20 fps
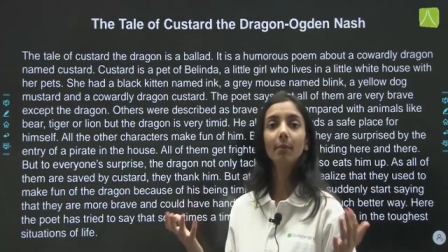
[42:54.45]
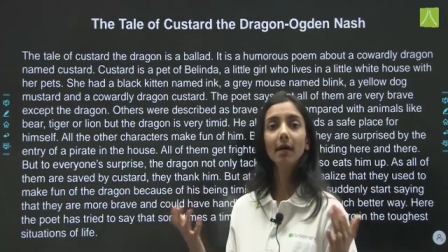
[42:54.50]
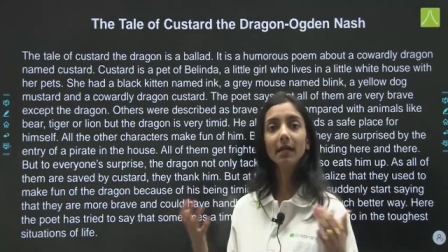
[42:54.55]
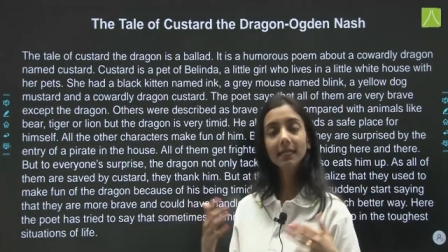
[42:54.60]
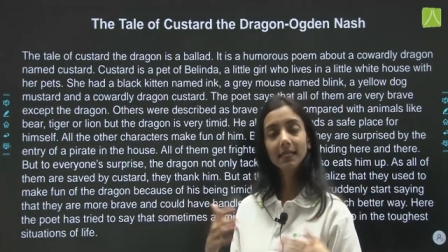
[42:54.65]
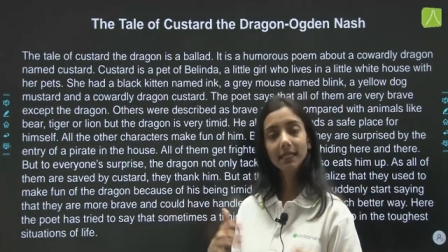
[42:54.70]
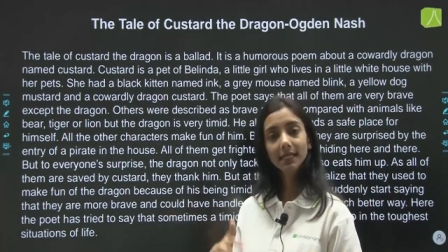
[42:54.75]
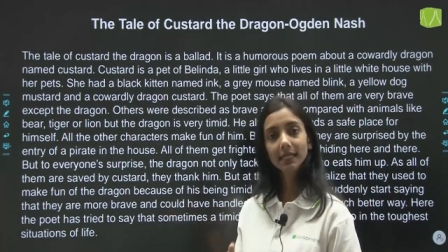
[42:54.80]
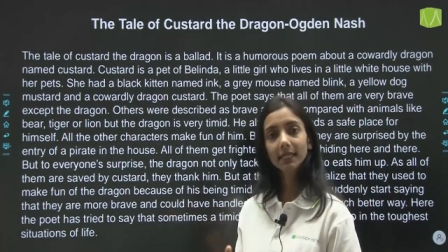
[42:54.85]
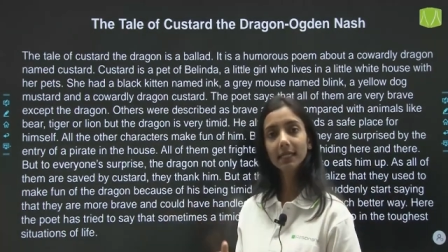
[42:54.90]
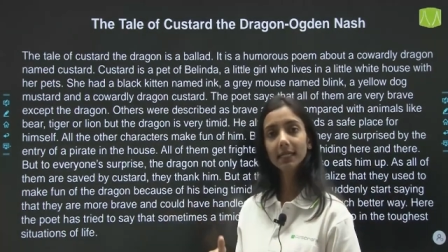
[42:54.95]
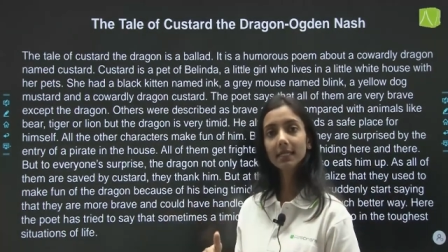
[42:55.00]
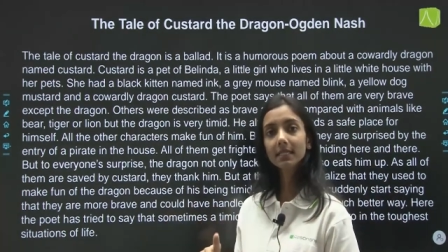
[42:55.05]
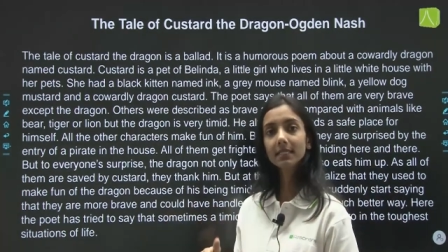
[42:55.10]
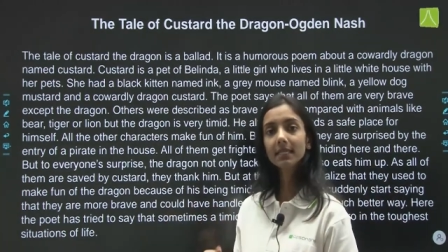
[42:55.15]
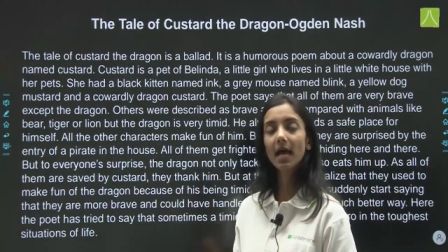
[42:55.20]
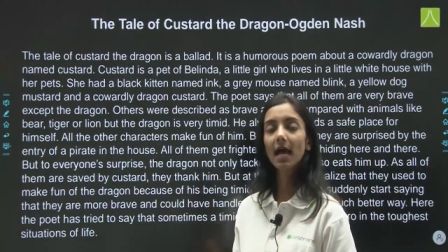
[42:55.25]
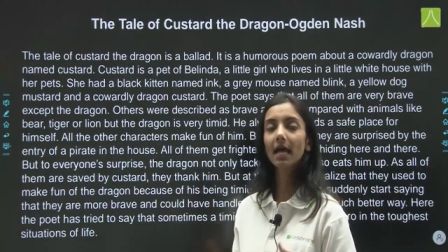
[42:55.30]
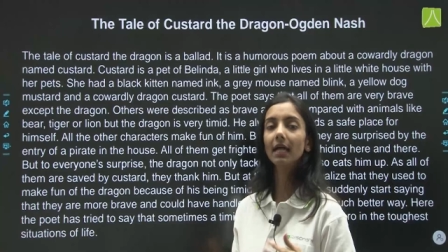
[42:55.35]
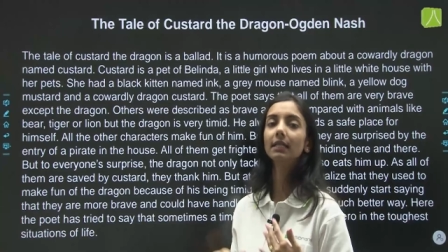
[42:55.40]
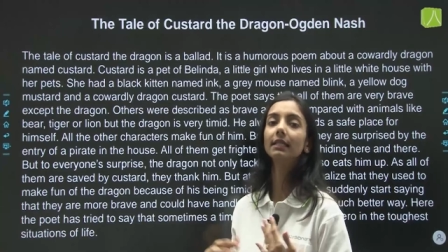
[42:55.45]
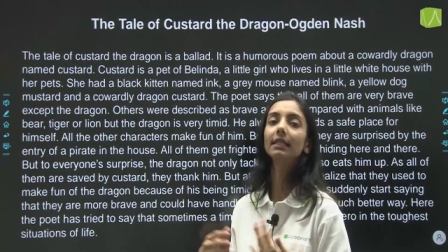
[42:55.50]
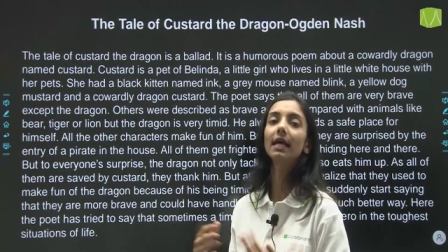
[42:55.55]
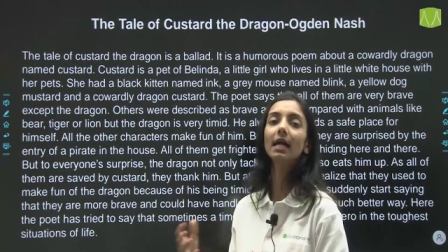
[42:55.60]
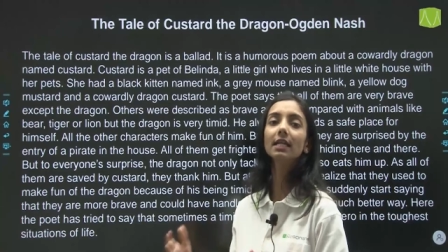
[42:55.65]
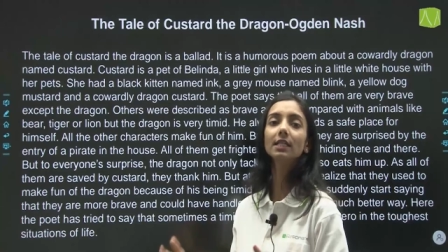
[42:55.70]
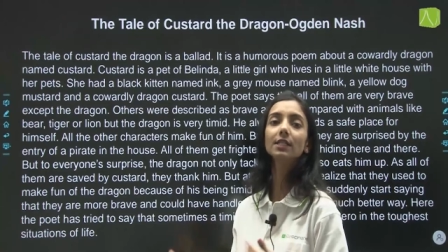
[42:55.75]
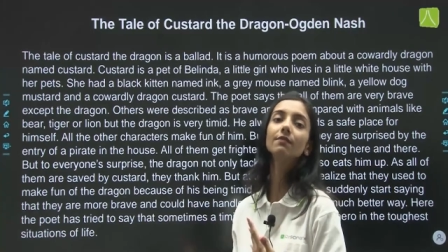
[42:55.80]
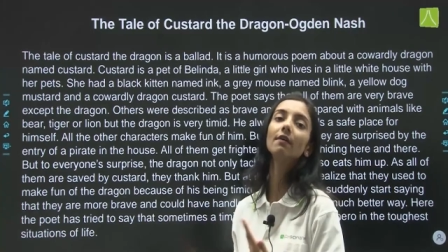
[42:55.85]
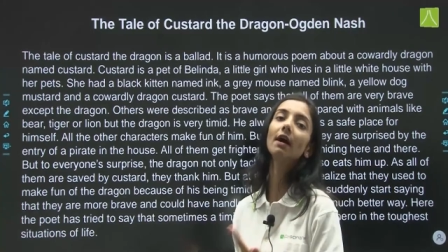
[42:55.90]
but he is, and
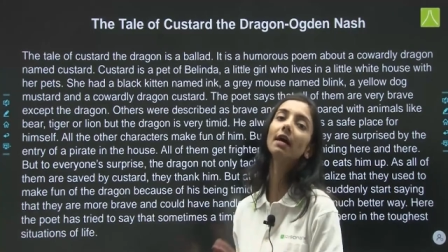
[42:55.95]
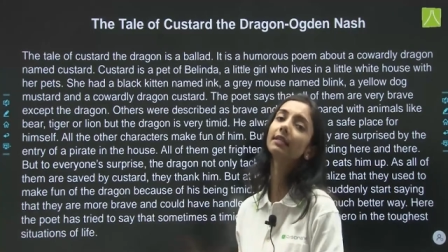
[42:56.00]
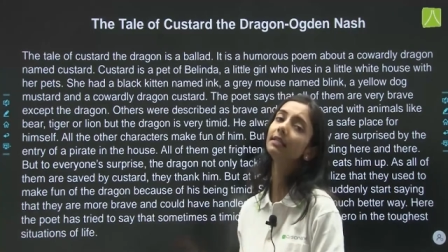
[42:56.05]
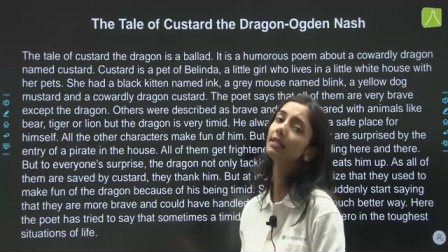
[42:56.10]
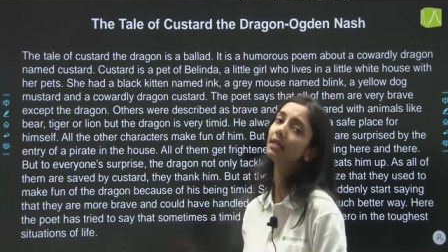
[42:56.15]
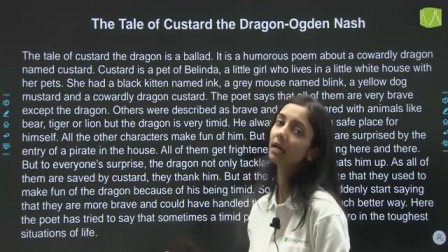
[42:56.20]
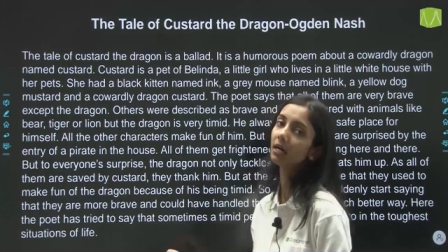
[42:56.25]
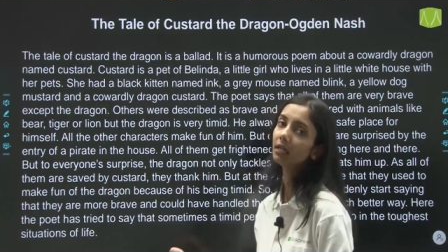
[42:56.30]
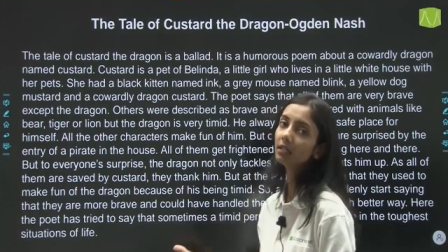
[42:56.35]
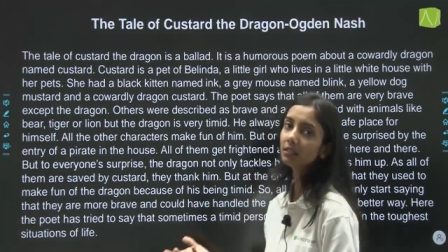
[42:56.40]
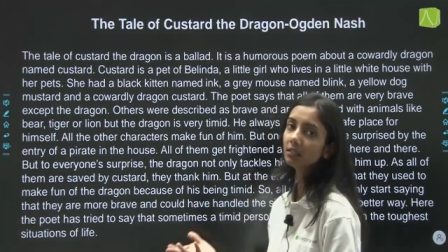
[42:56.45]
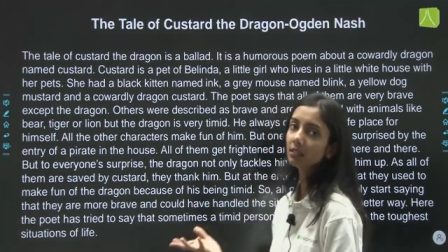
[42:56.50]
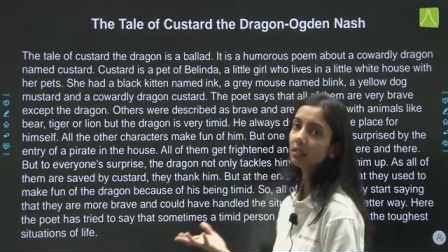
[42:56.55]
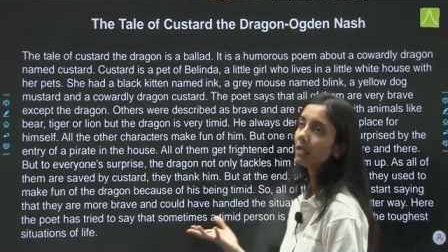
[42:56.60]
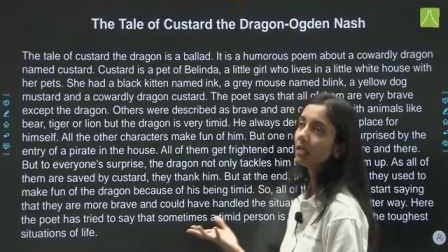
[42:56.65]
that's why they are